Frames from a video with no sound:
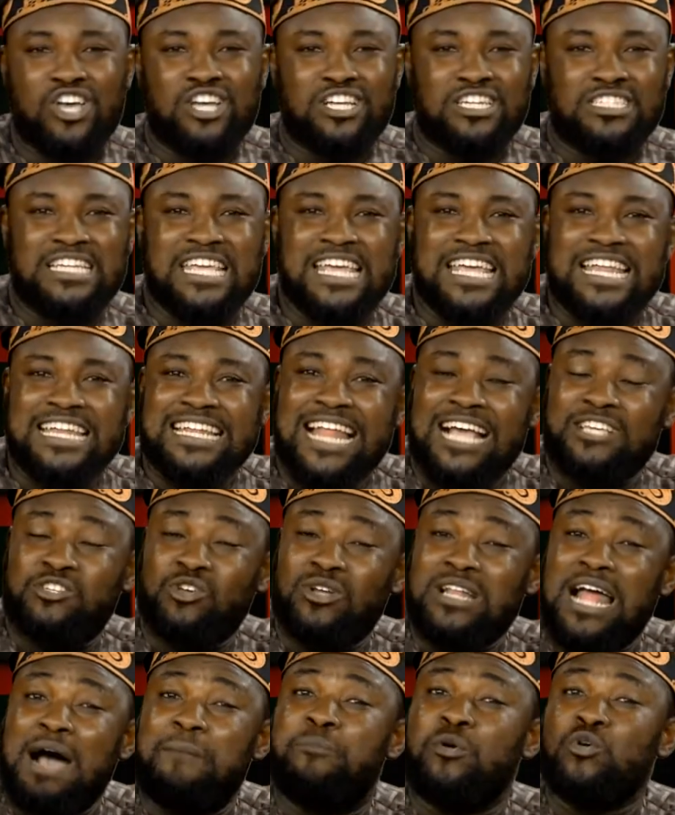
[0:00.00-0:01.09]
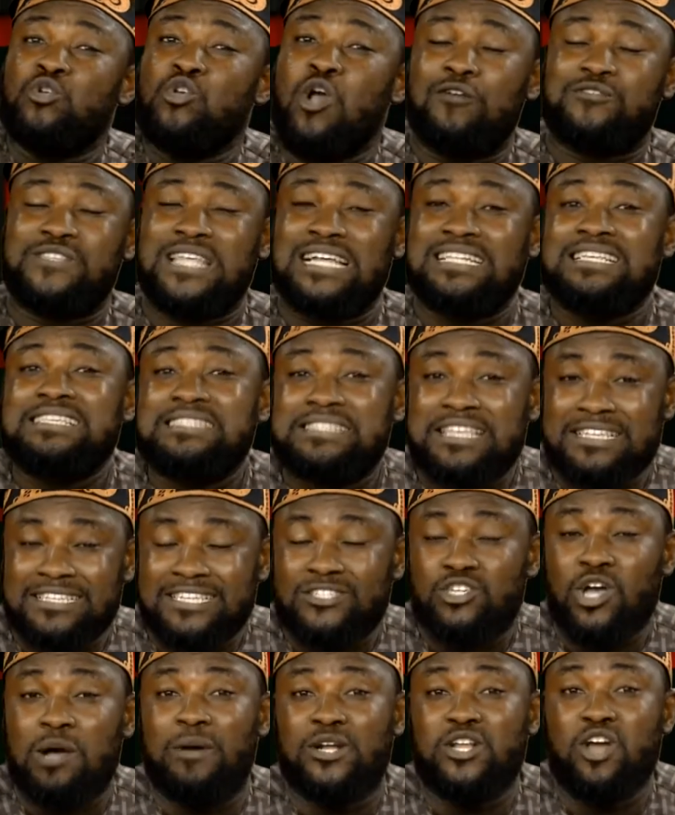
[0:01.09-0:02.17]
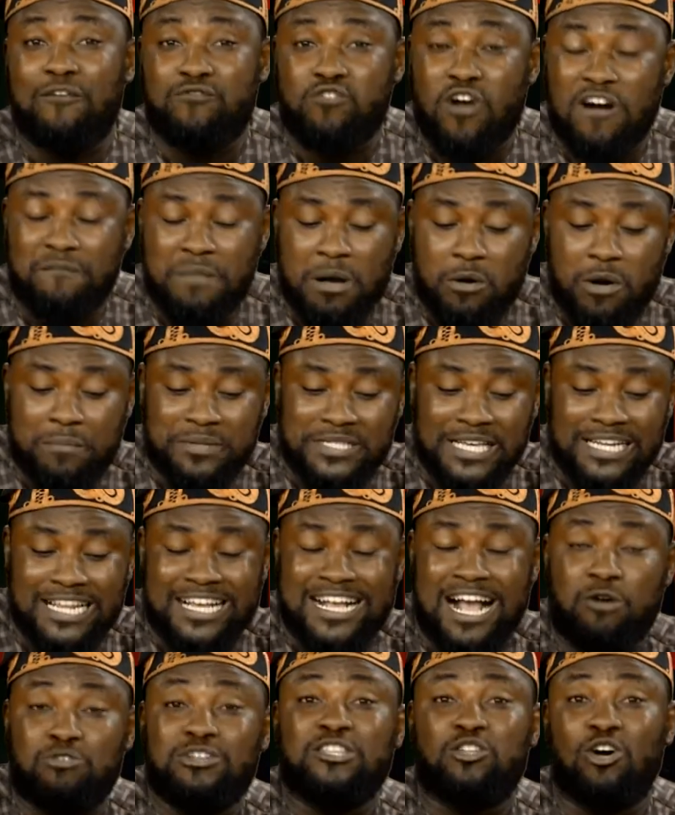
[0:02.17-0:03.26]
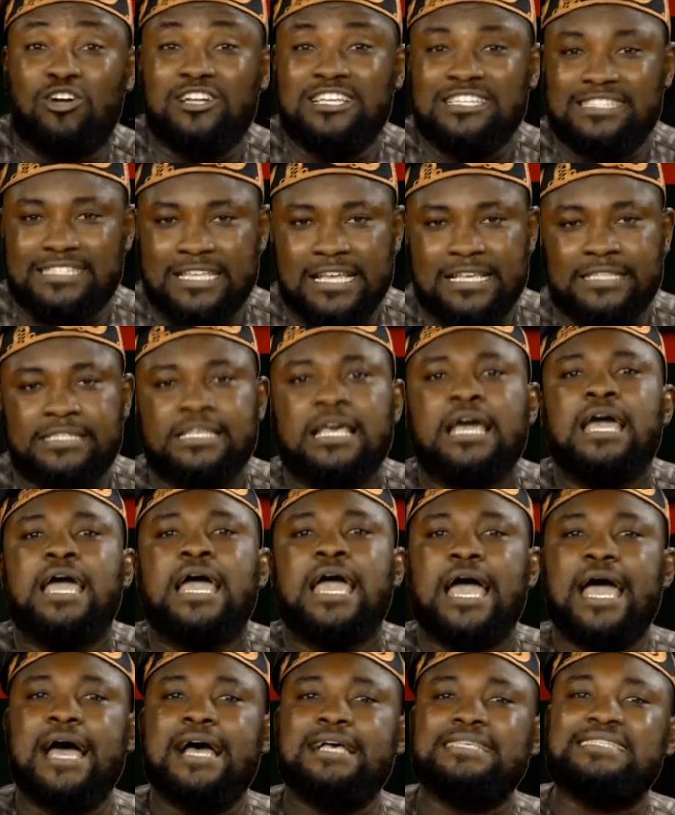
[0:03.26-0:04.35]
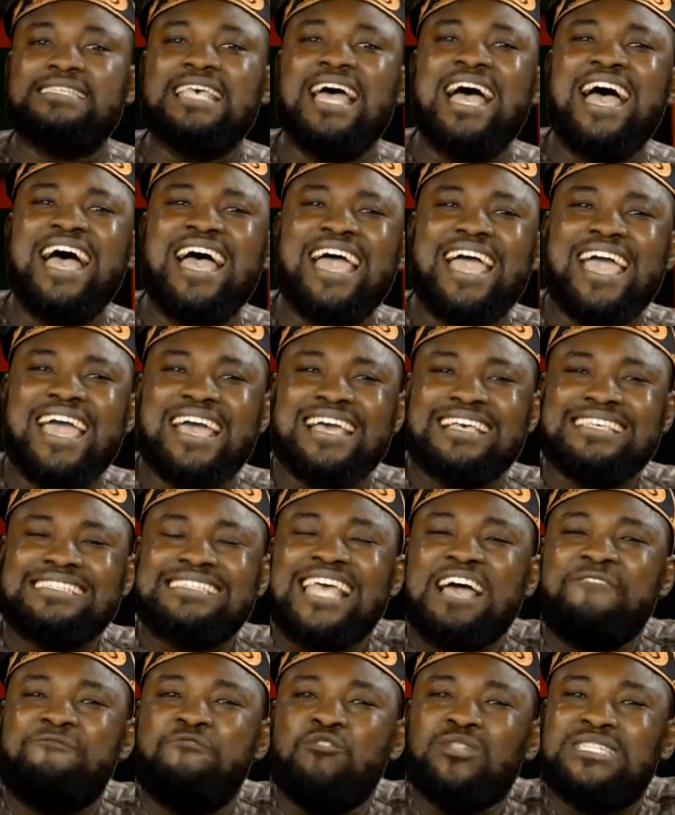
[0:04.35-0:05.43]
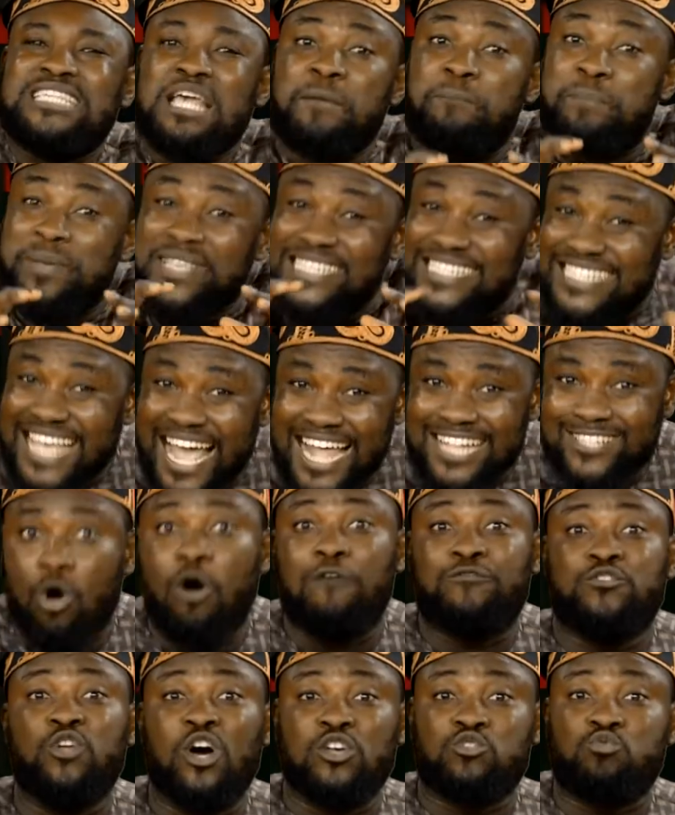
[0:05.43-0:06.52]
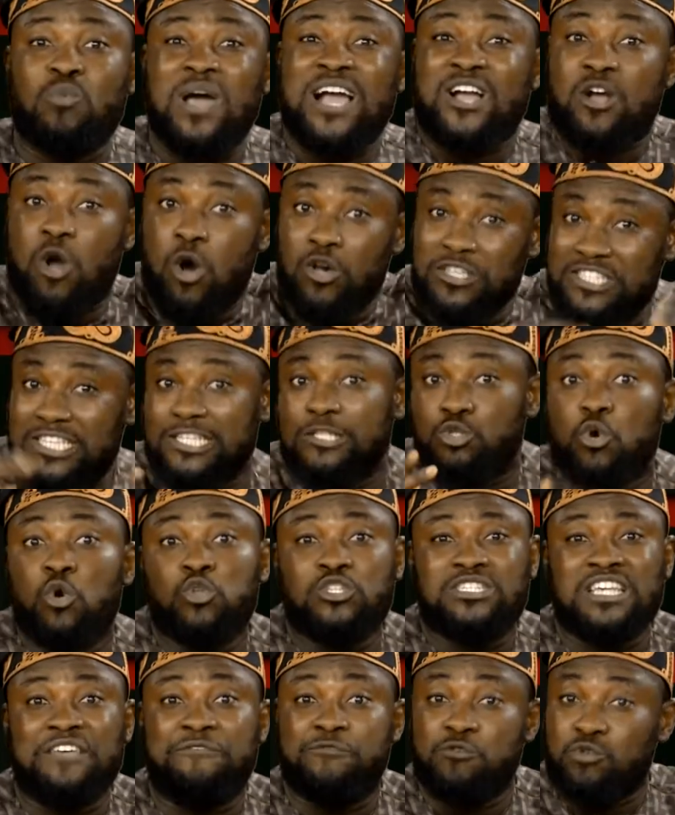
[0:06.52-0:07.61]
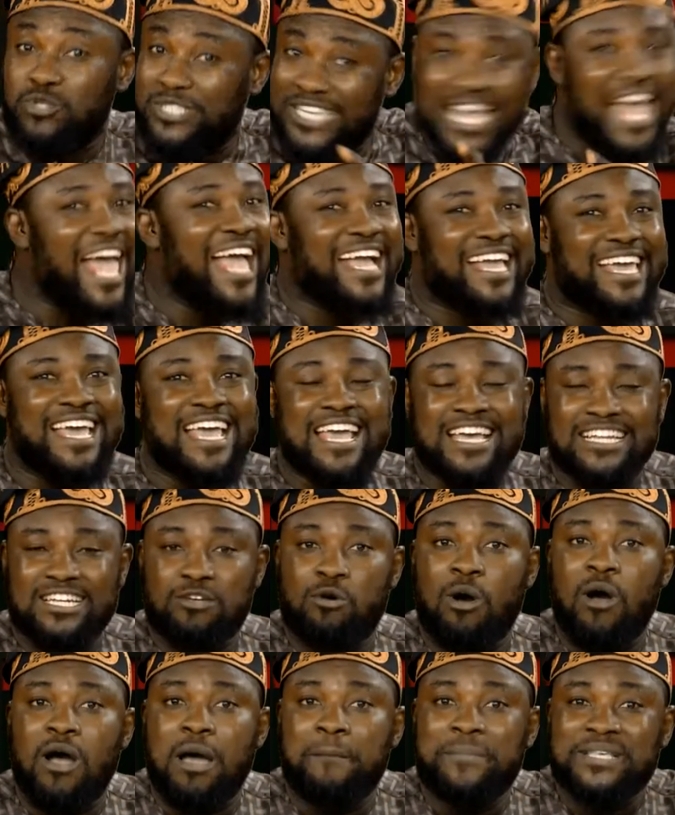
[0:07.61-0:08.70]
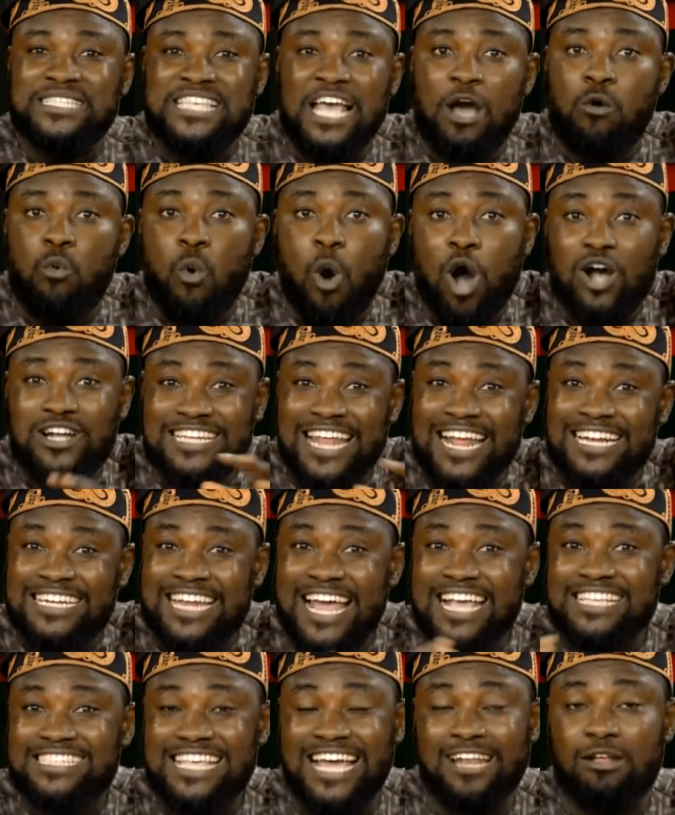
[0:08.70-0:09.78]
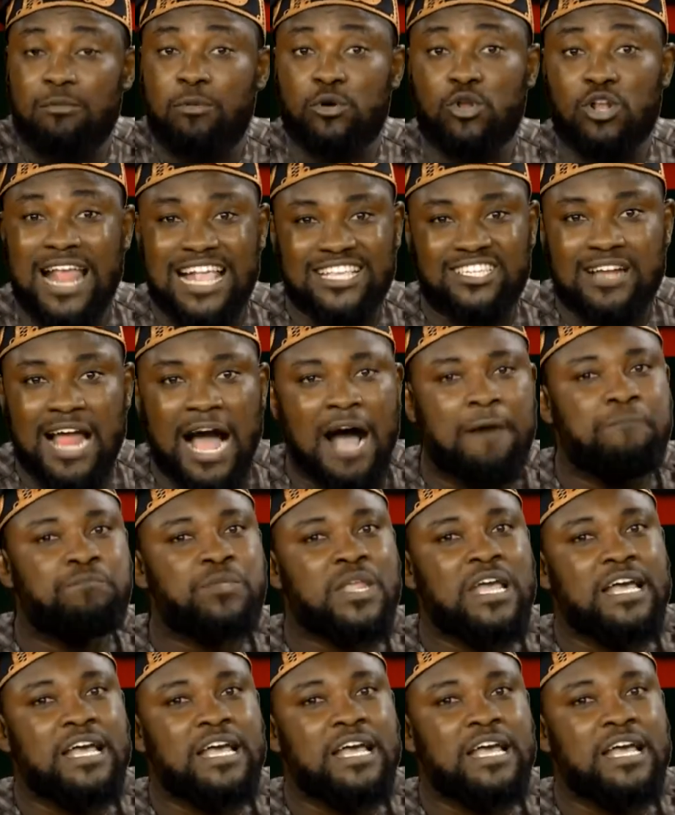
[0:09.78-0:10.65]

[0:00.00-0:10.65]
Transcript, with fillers: The National Bureau of Statistics, the body of government, when we say they calculate all these things, uh, say seventy percent of those will constitute, if you check, the way when we say work, they, they inside the border Nigeria.